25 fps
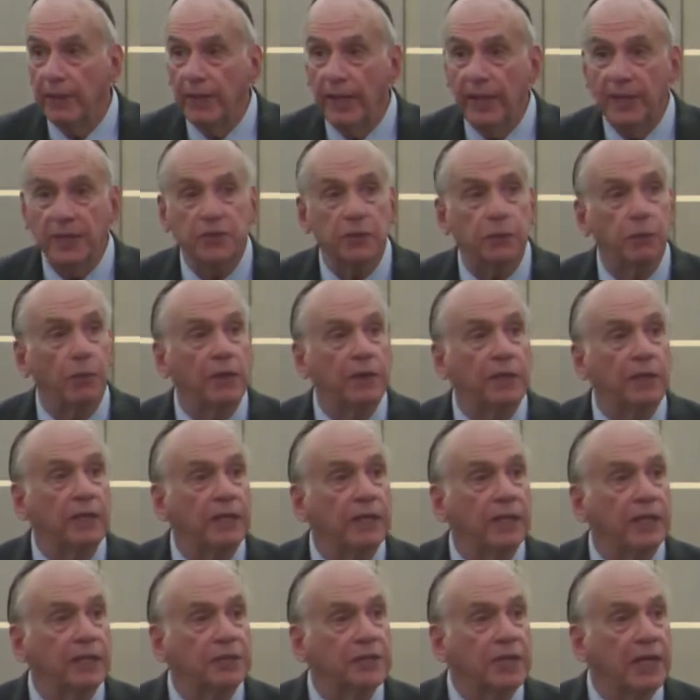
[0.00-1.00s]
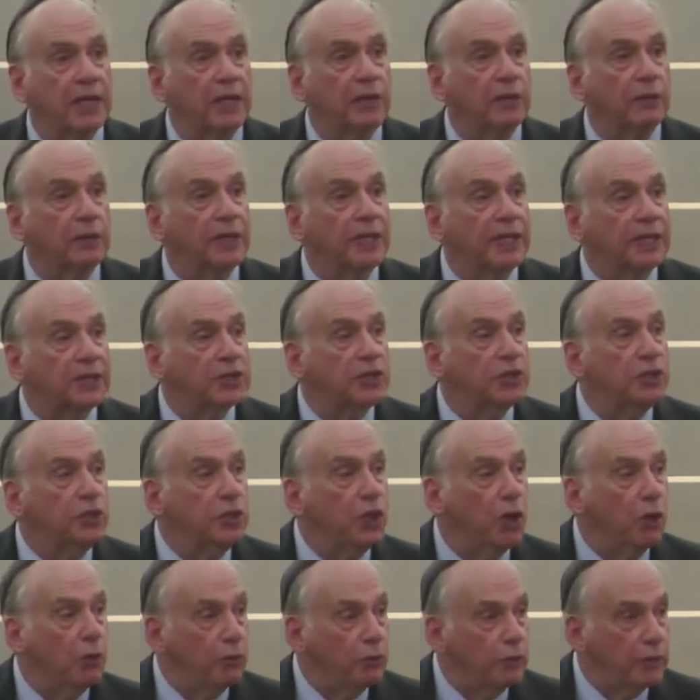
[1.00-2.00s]
It's one of the less, less
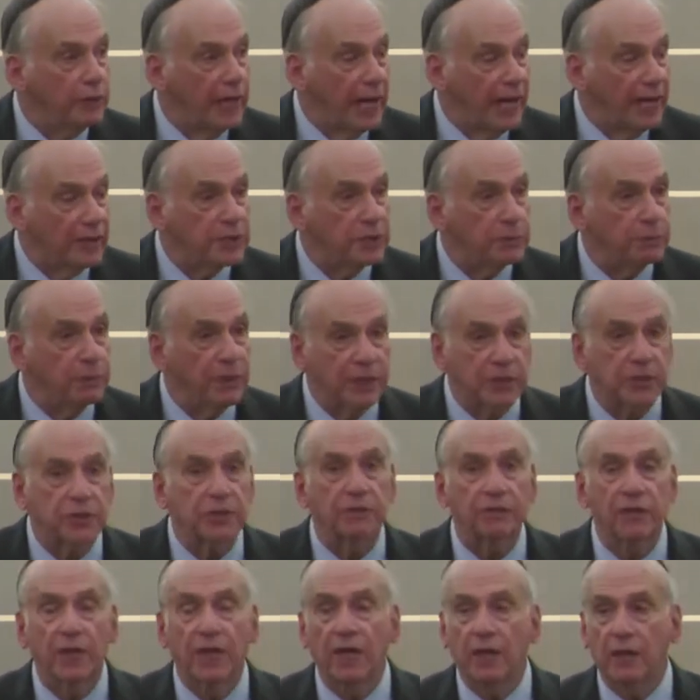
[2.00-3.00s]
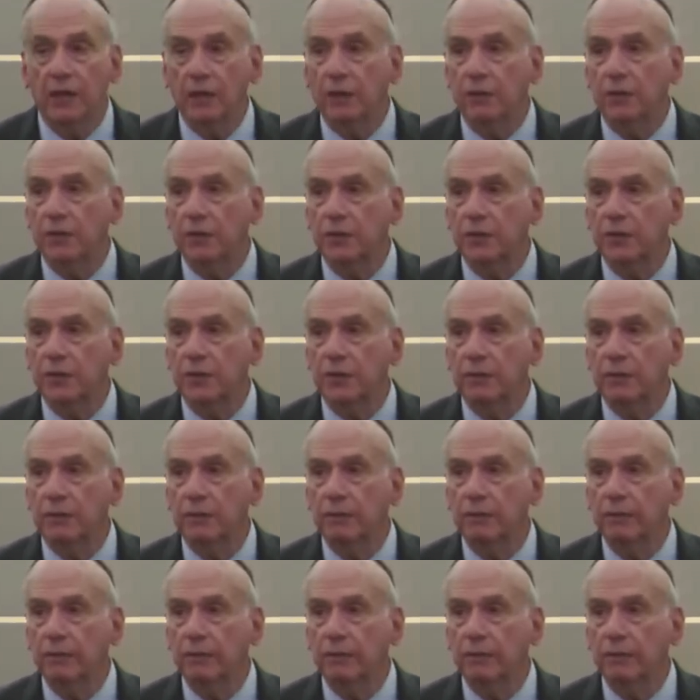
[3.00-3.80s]
known aspects of the Holocaust.